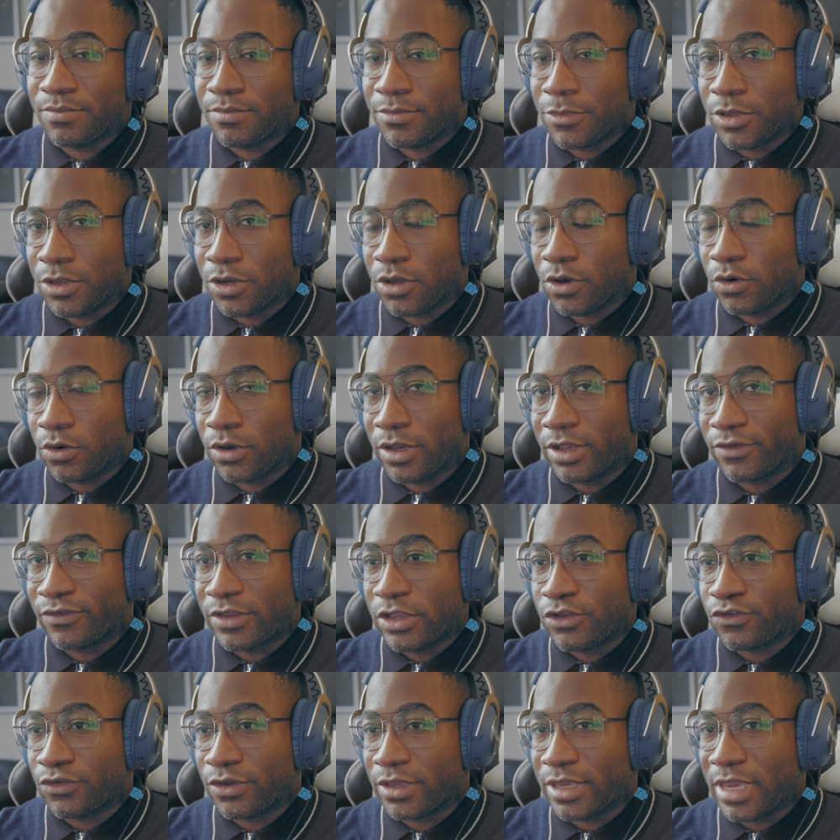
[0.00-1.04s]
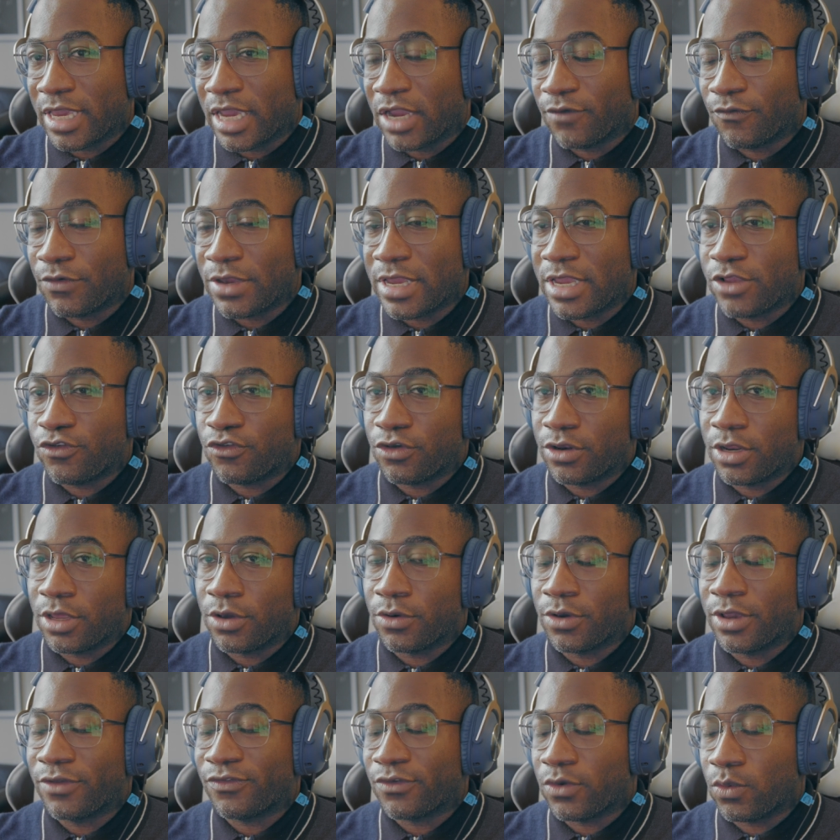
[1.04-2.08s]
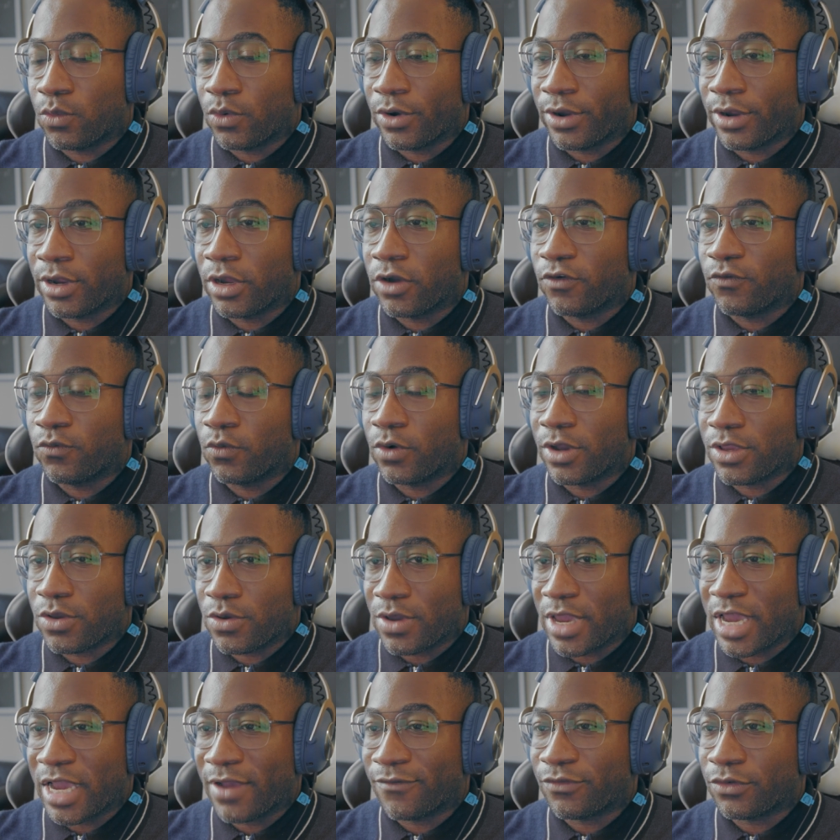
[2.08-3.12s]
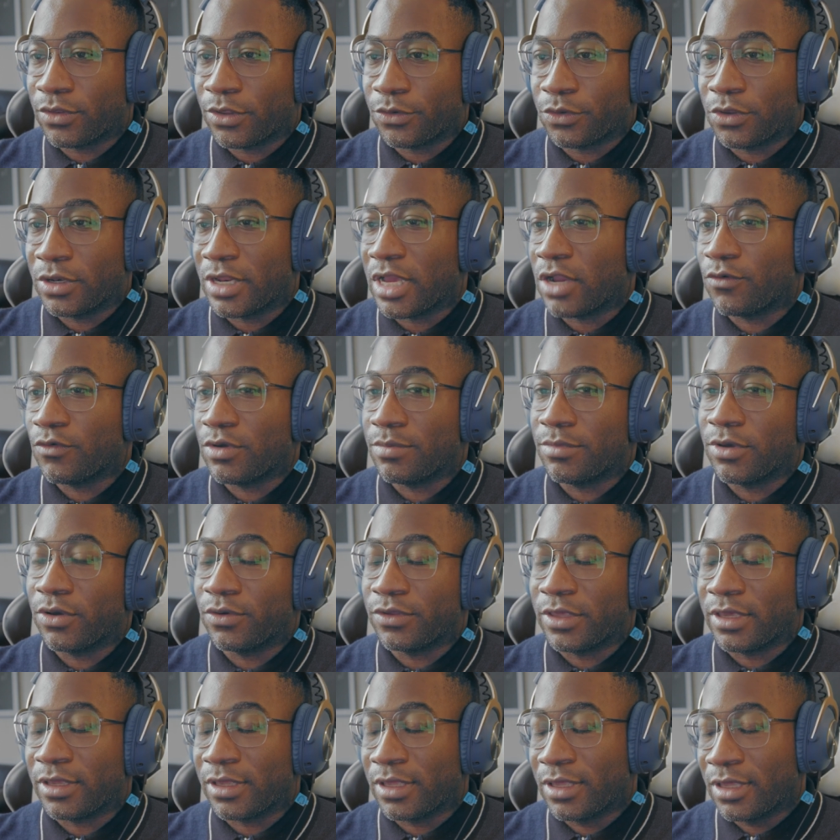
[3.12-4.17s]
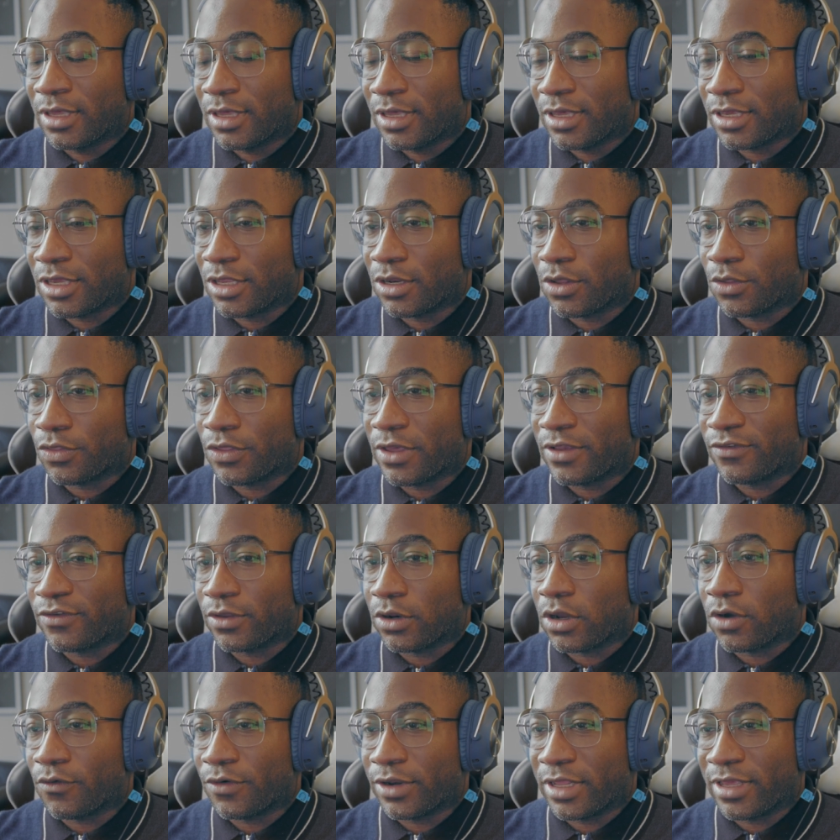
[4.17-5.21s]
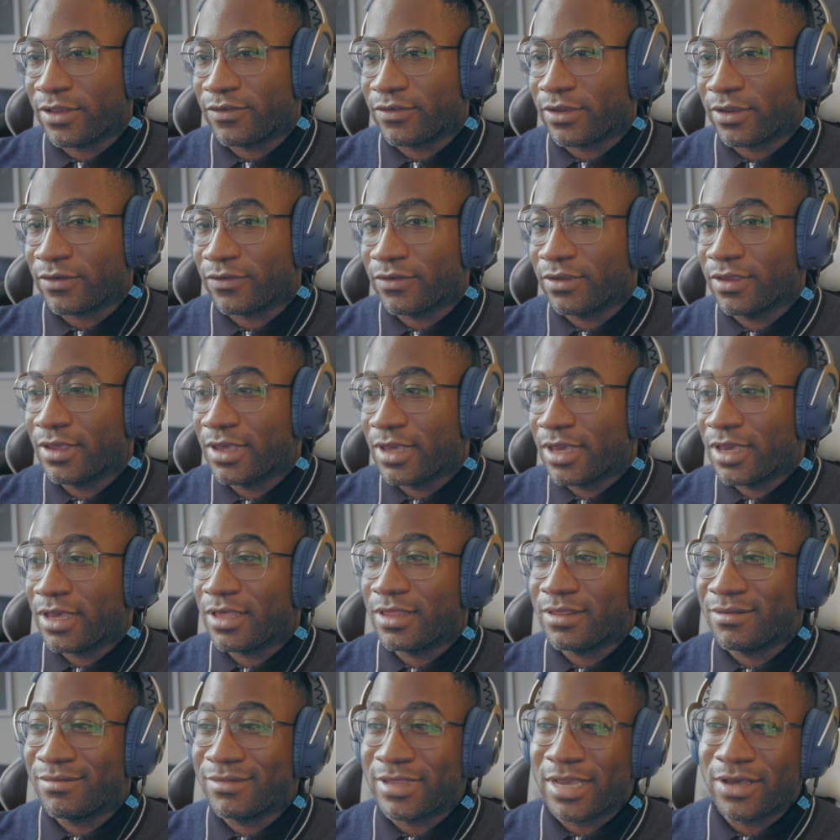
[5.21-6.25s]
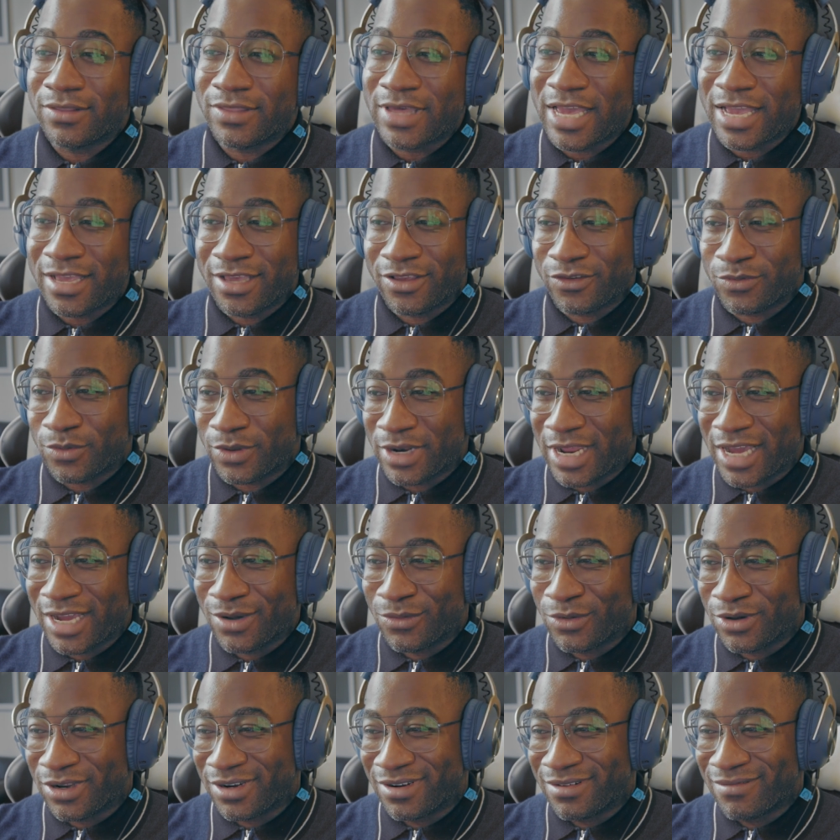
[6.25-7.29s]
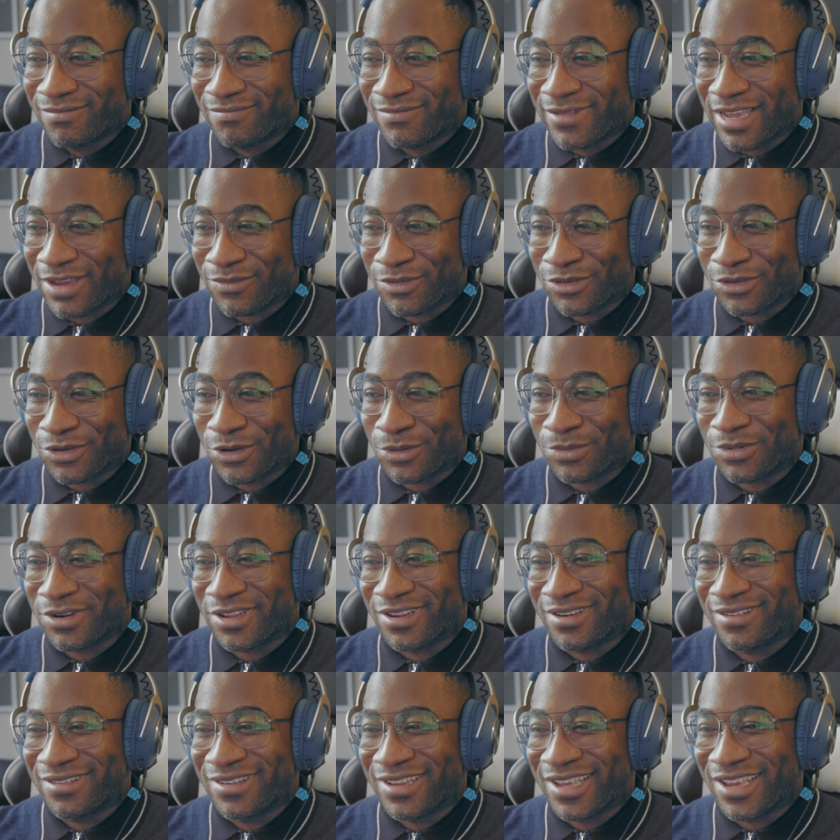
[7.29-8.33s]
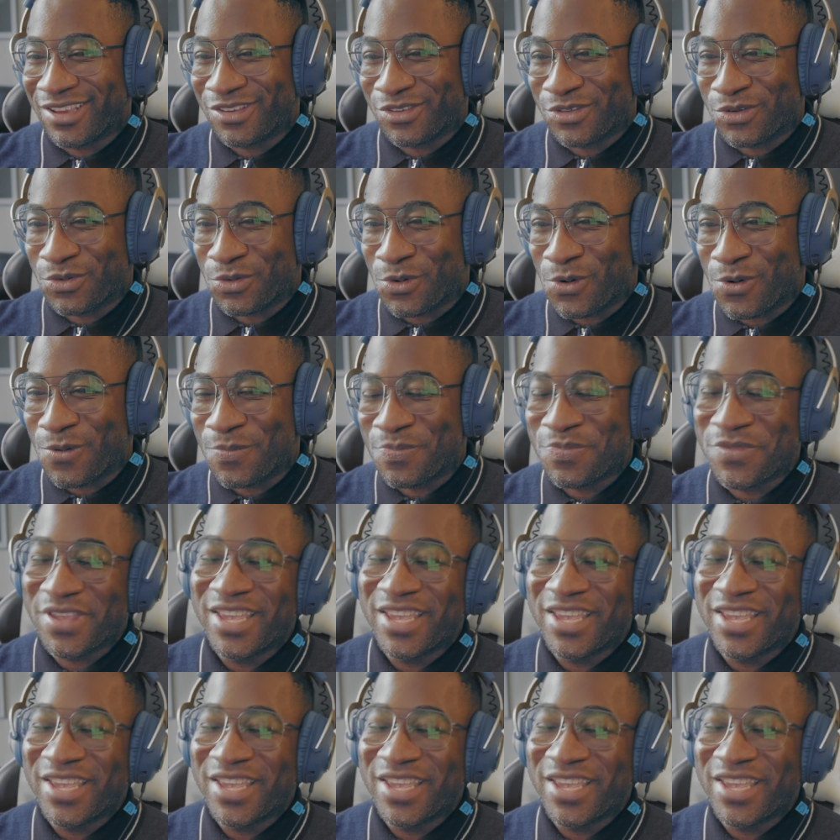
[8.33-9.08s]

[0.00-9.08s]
essentially every engineer is aware of what you have so that they're not rebuilding, things that already exist. Now, that is what I would have interpreted as the role.